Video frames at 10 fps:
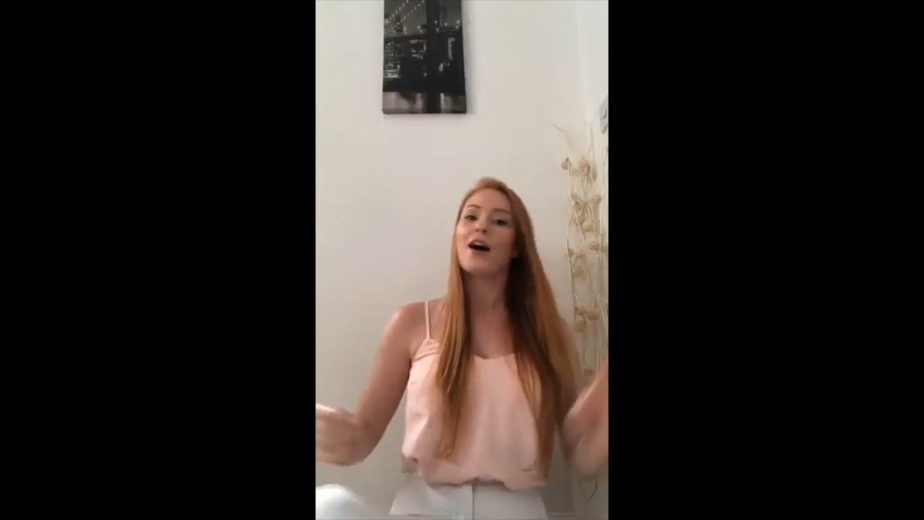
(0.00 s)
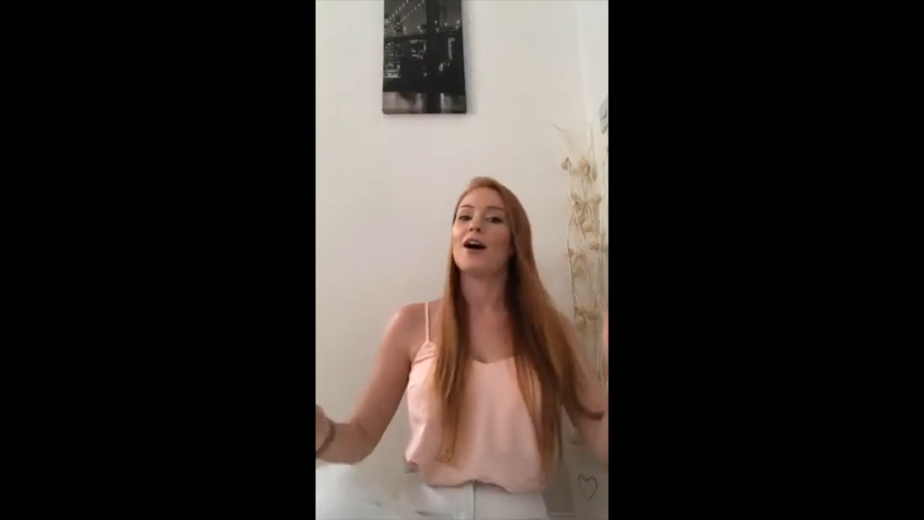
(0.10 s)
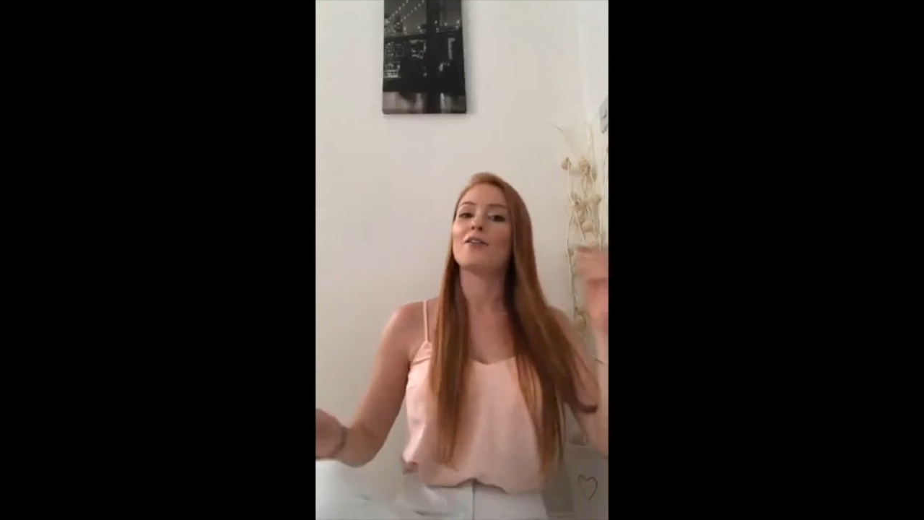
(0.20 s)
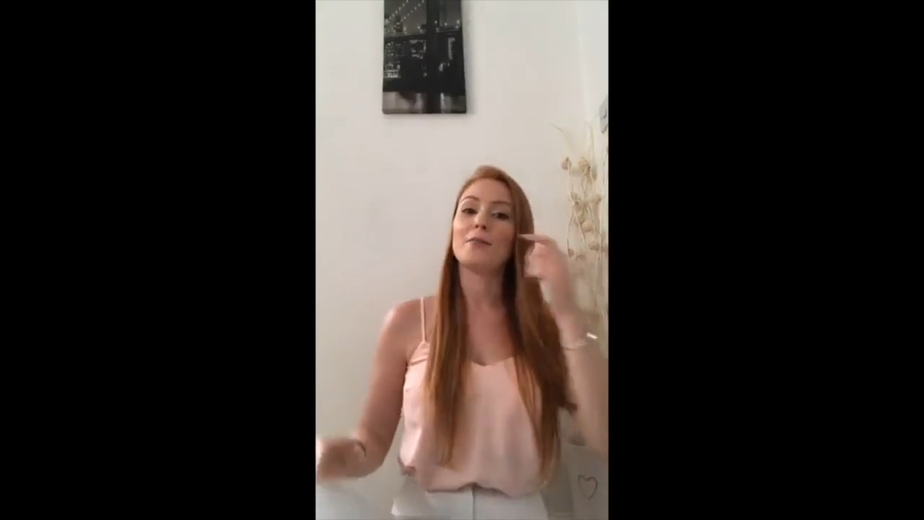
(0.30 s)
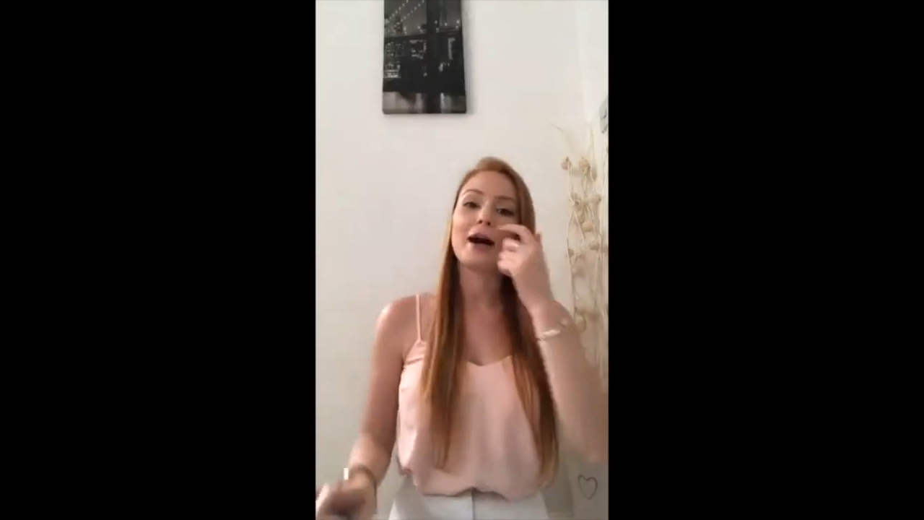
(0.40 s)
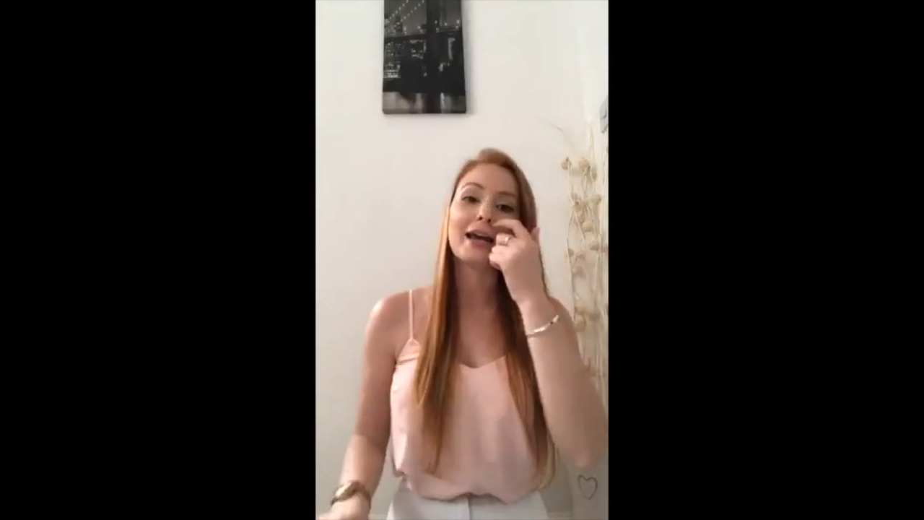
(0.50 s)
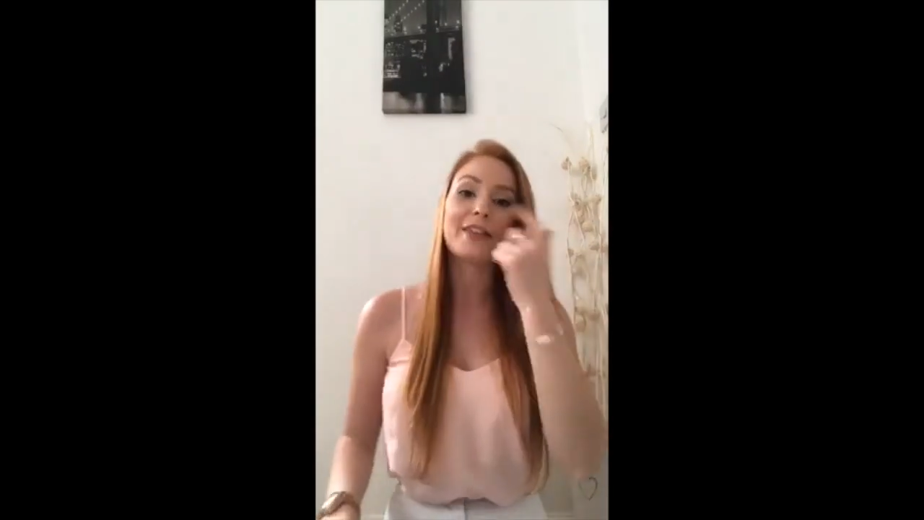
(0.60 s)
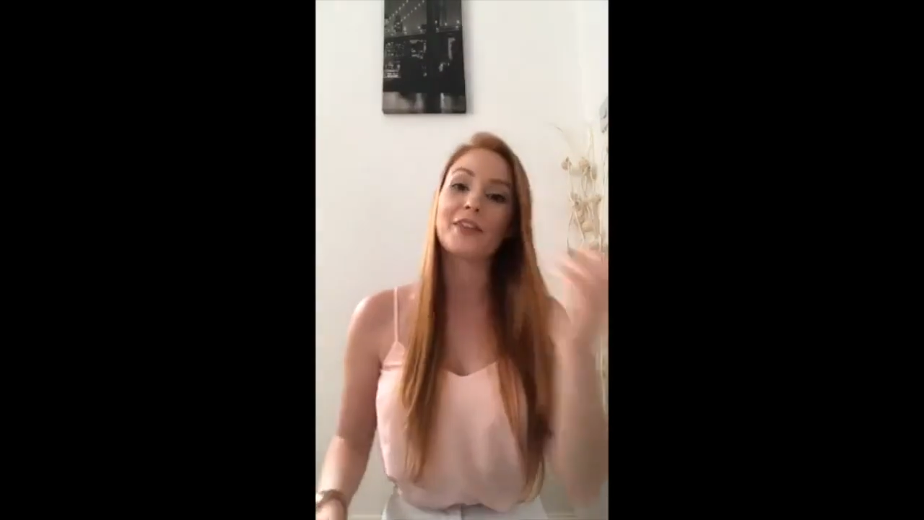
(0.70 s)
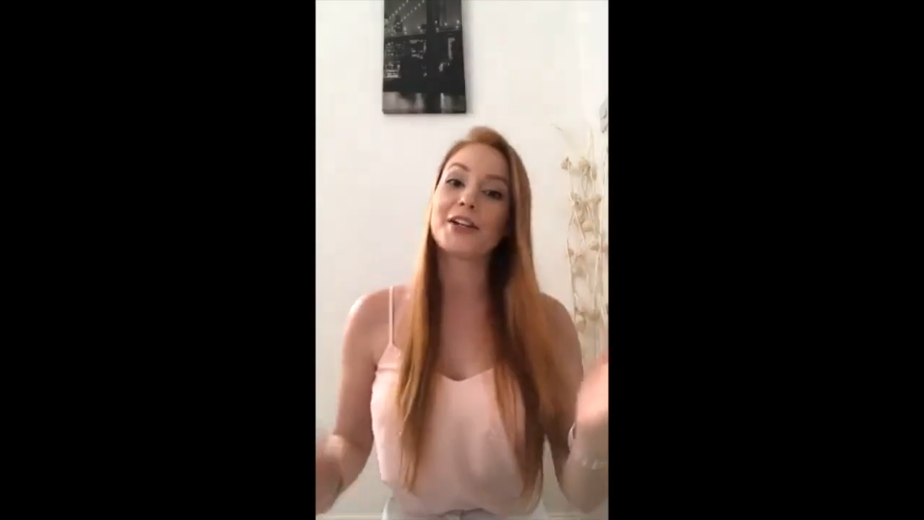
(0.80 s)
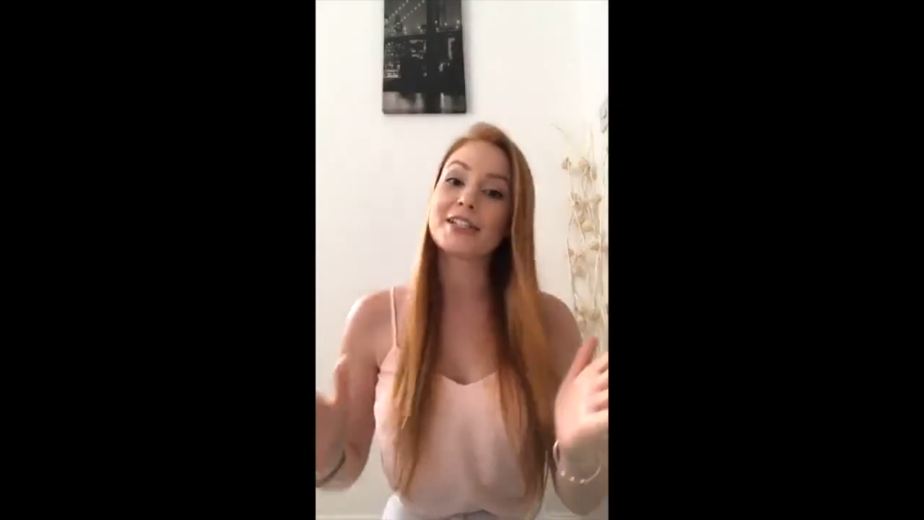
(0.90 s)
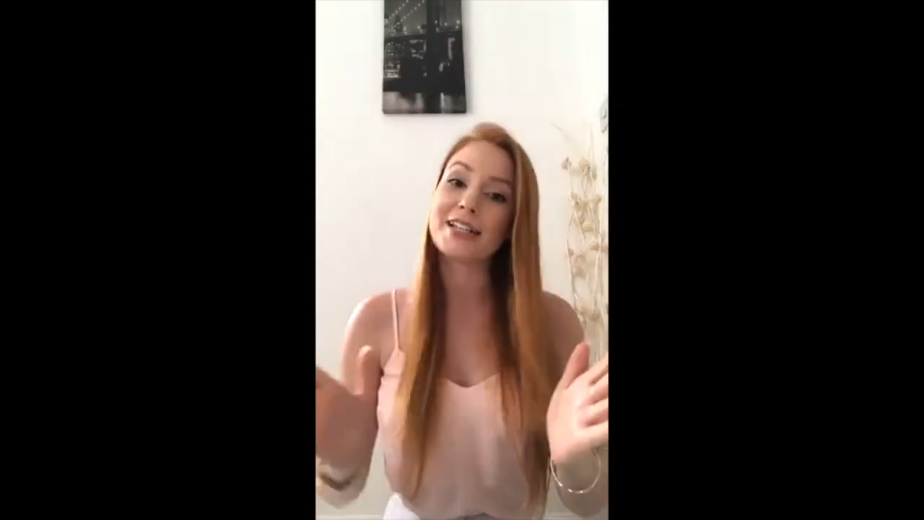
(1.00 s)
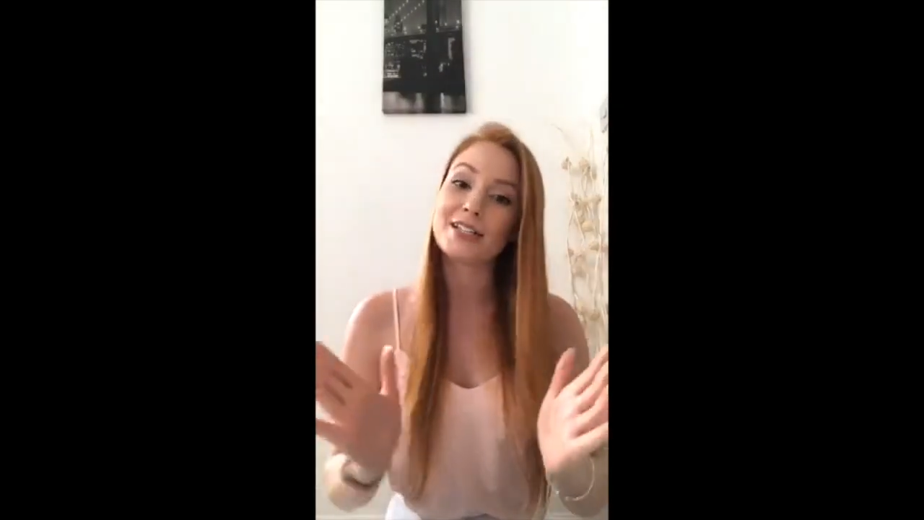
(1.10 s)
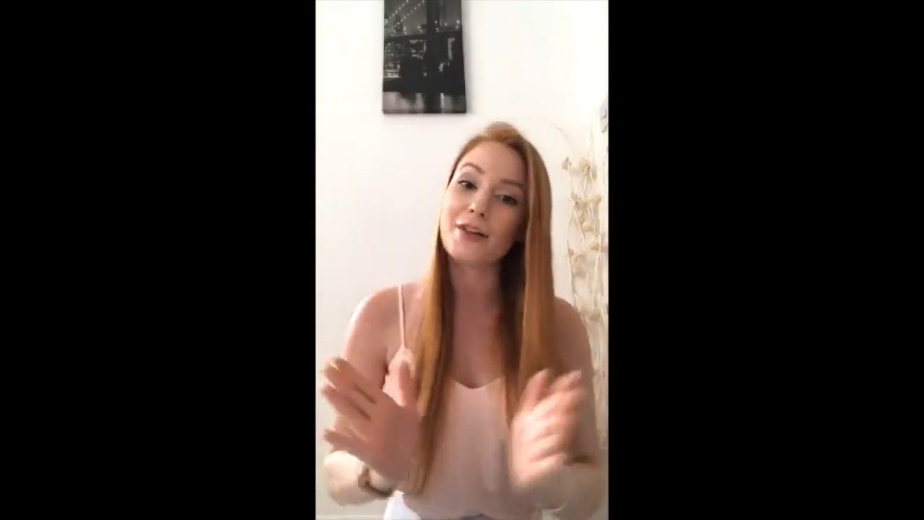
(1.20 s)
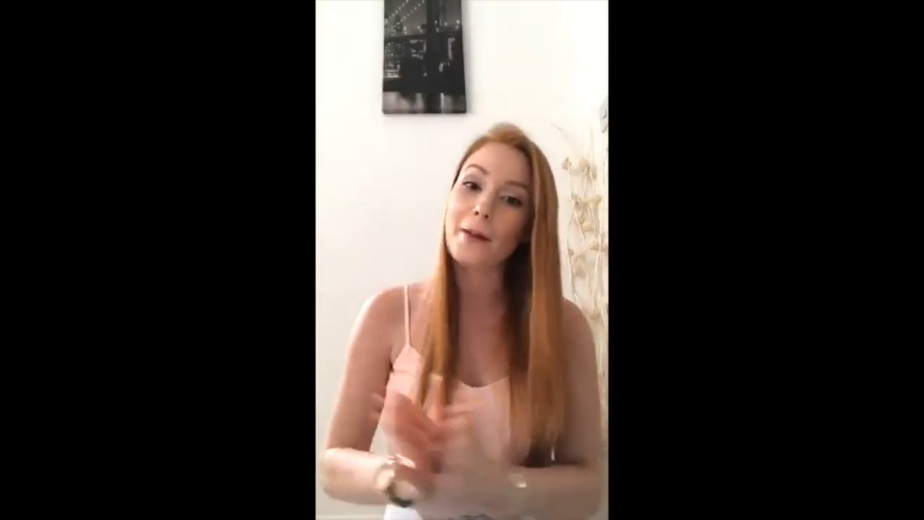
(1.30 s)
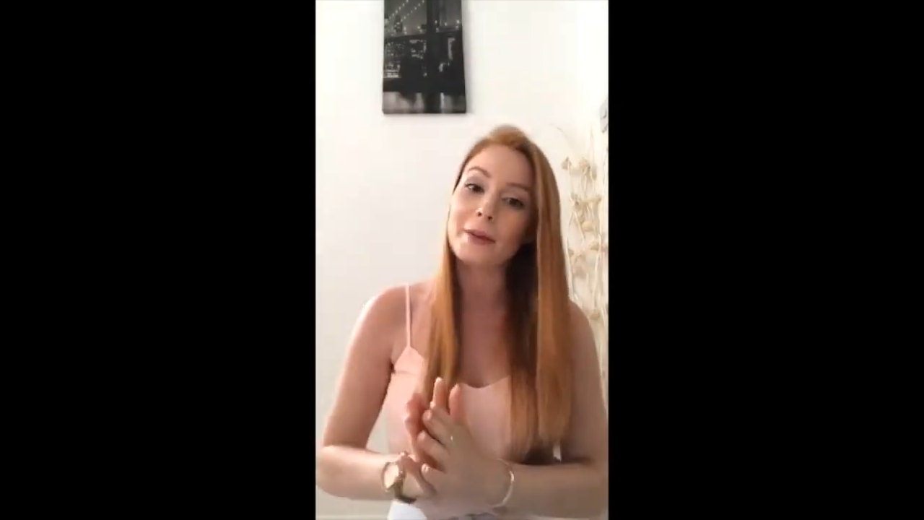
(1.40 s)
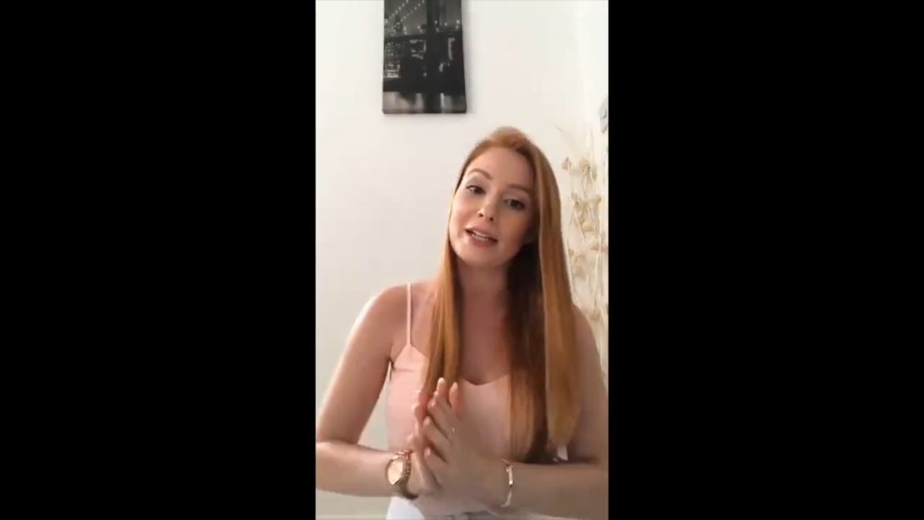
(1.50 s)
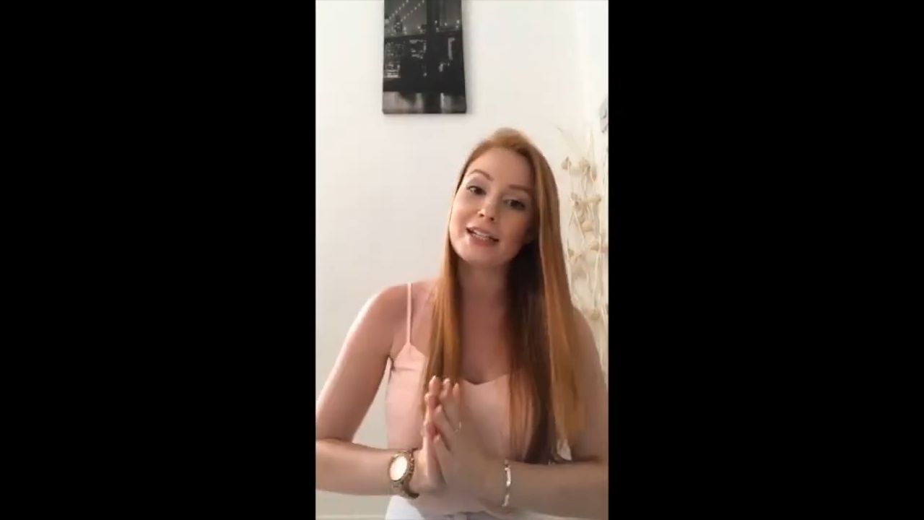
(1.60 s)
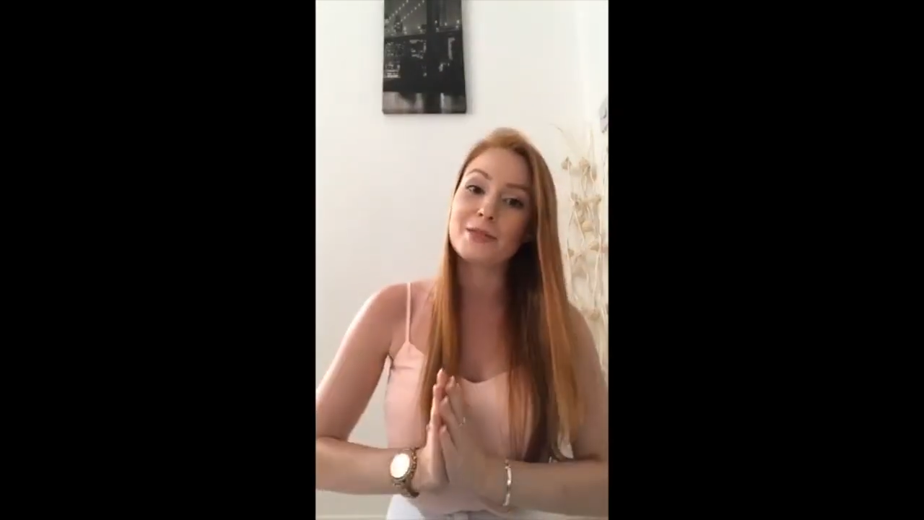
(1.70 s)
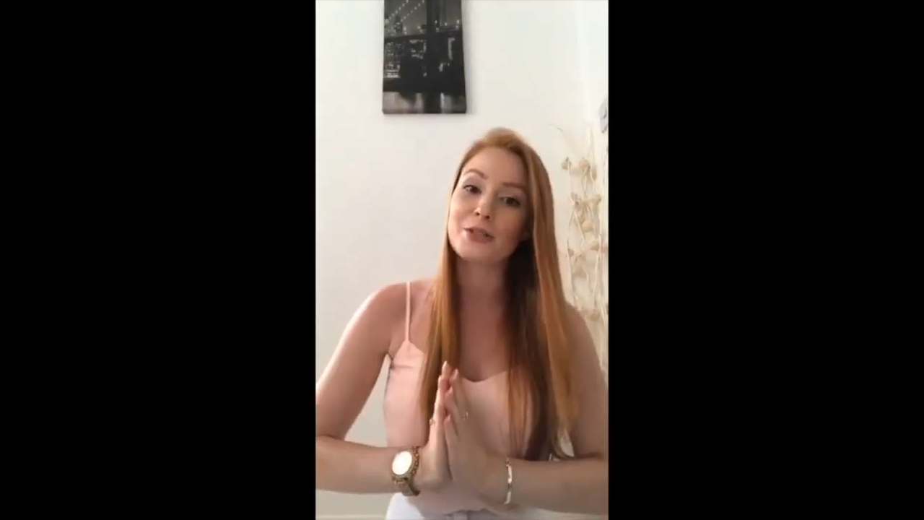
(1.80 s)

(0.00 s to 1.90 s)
of my 30 days of happiness,